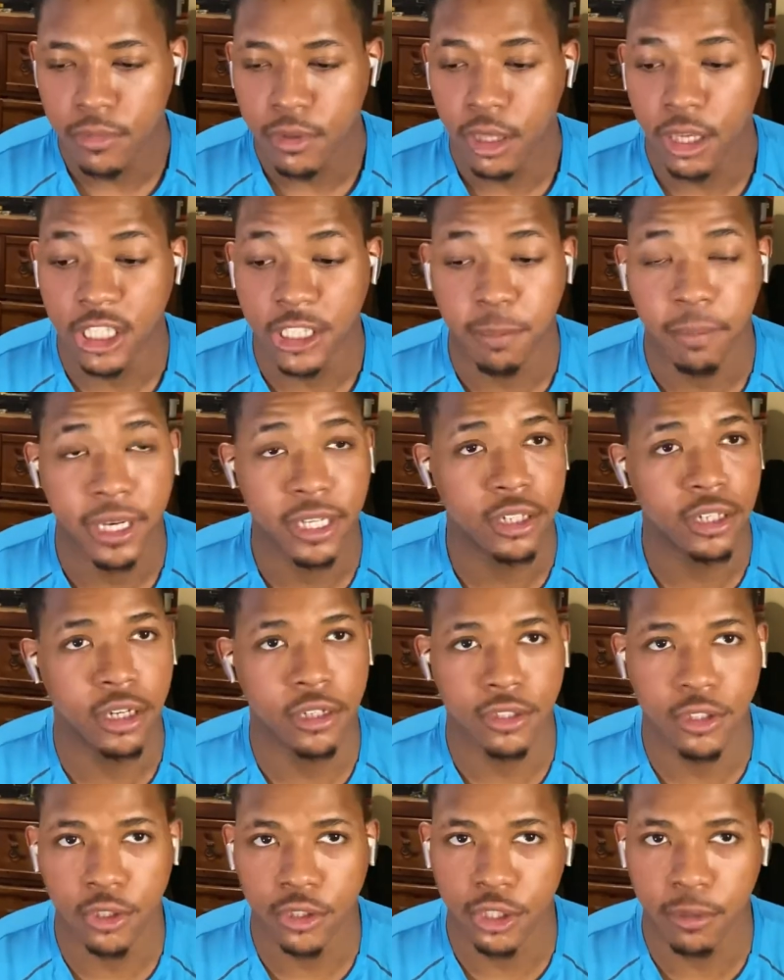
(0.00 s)
especially on
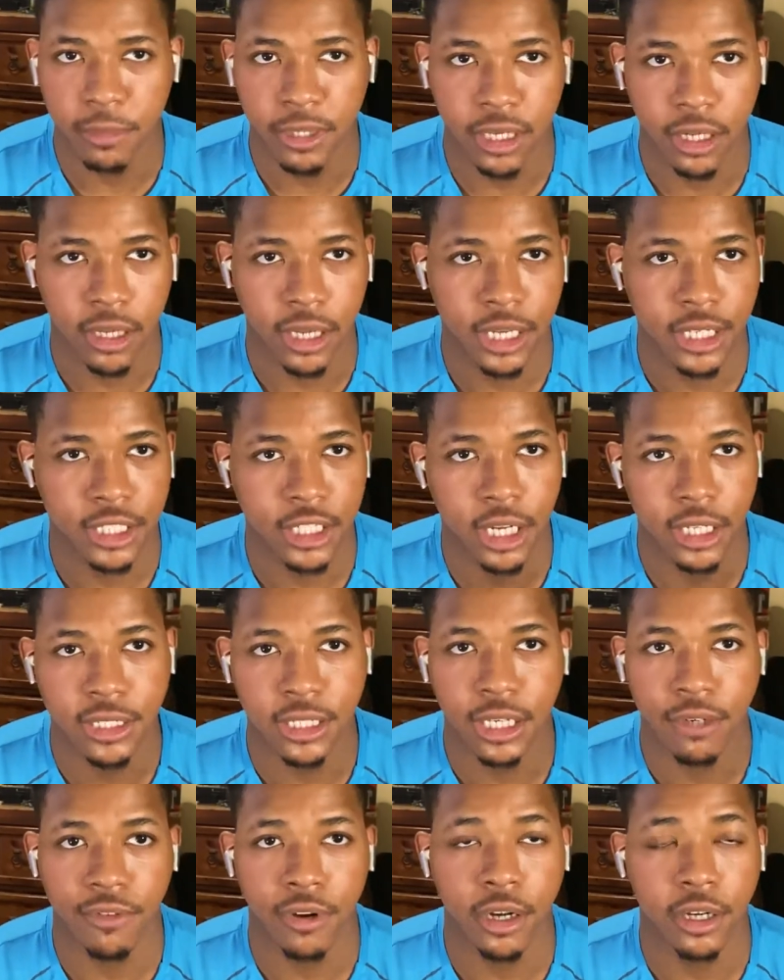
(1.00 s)
social media, like Sean
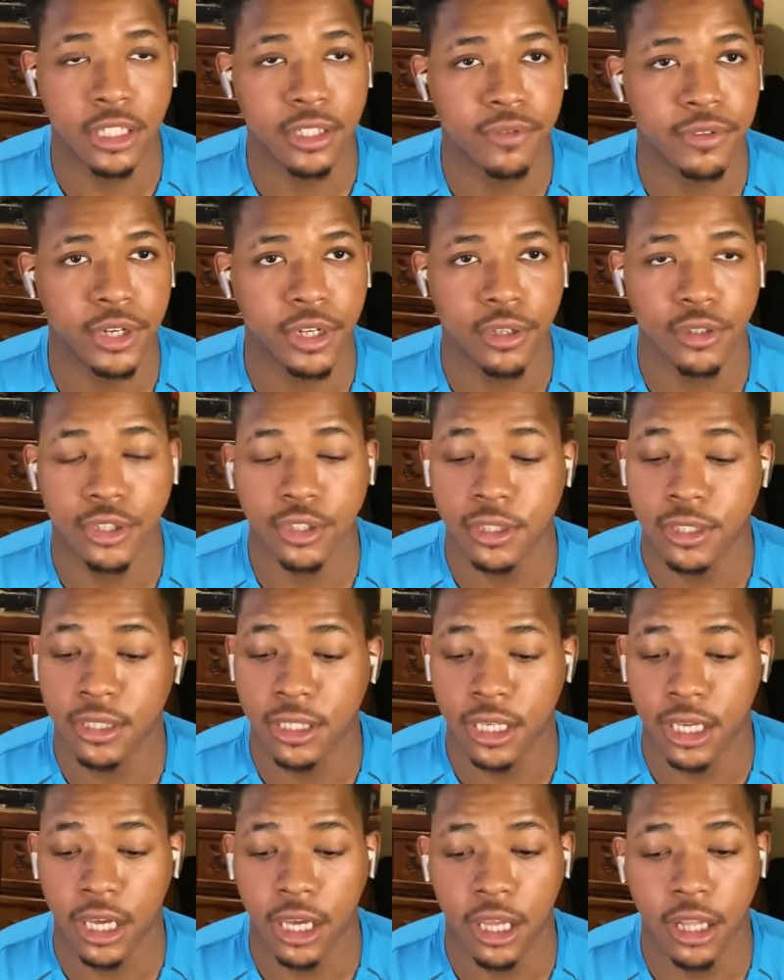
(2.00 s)
Zevron, his videos used to
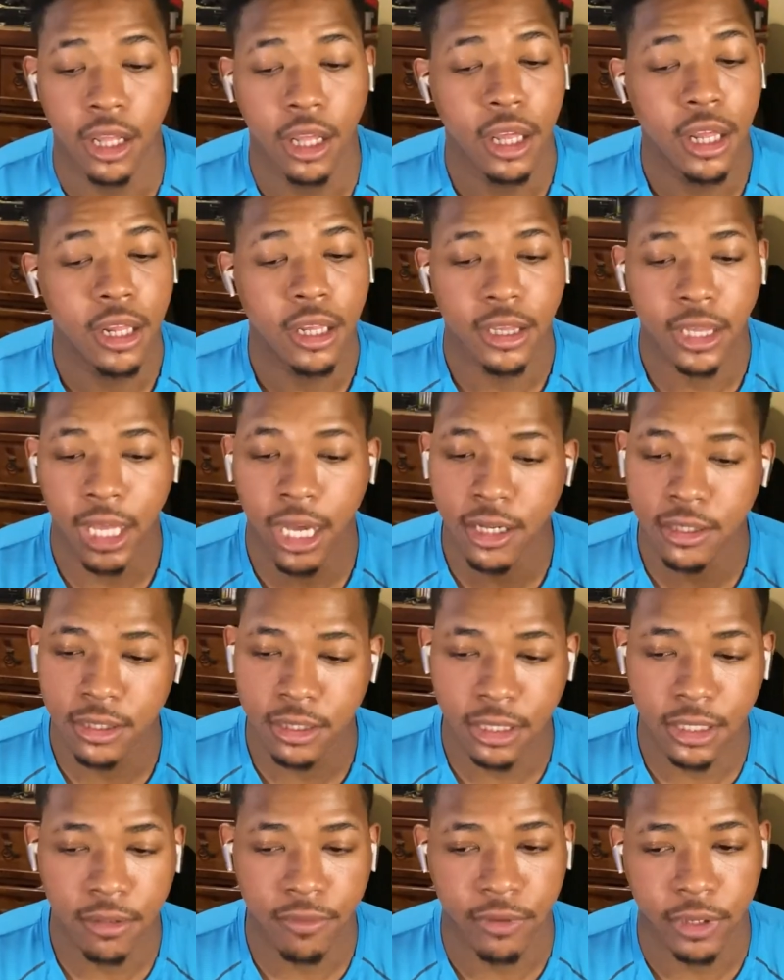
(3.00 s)
get
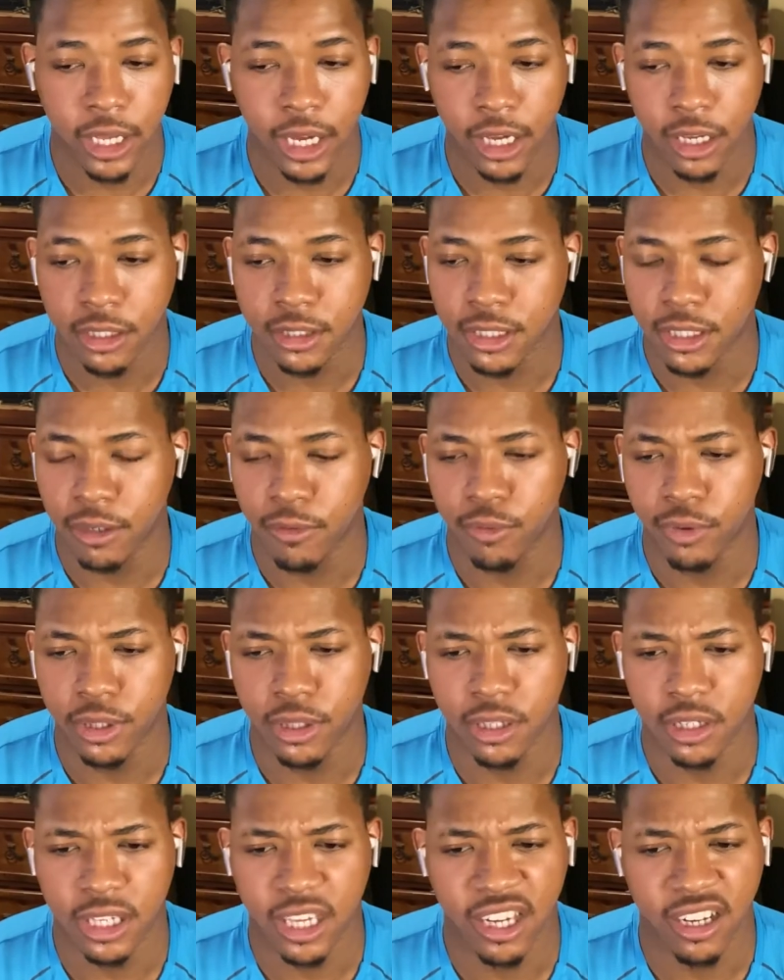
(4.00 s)
thousands of likes. If we
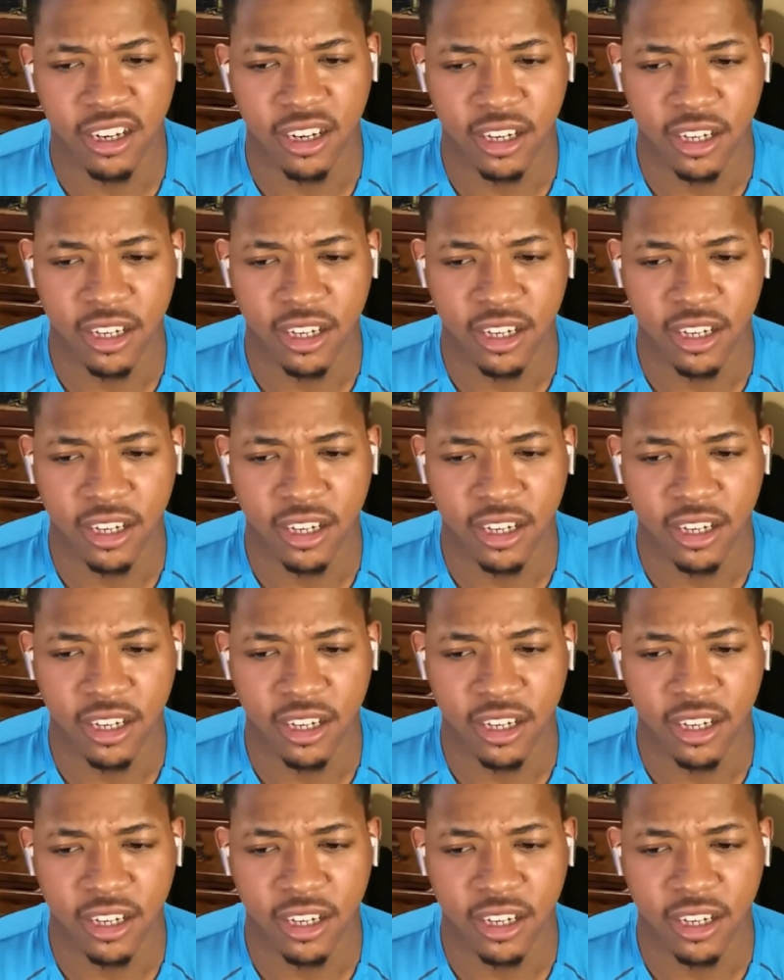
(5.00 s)
look at,